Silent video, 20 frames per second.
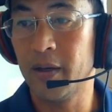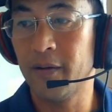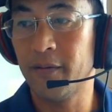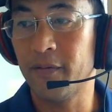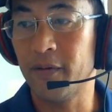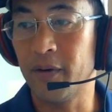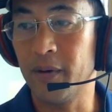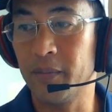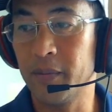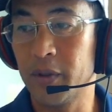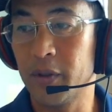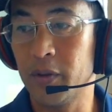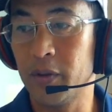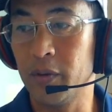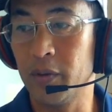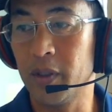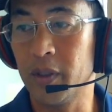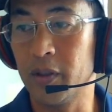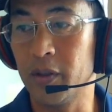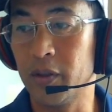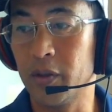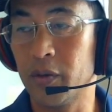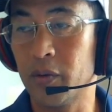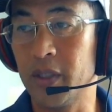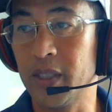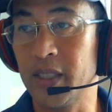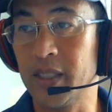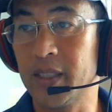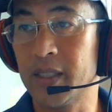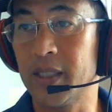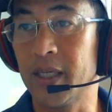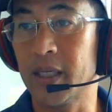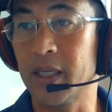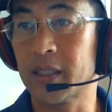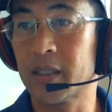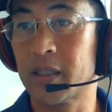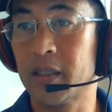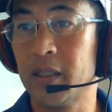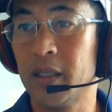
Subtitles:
from $226.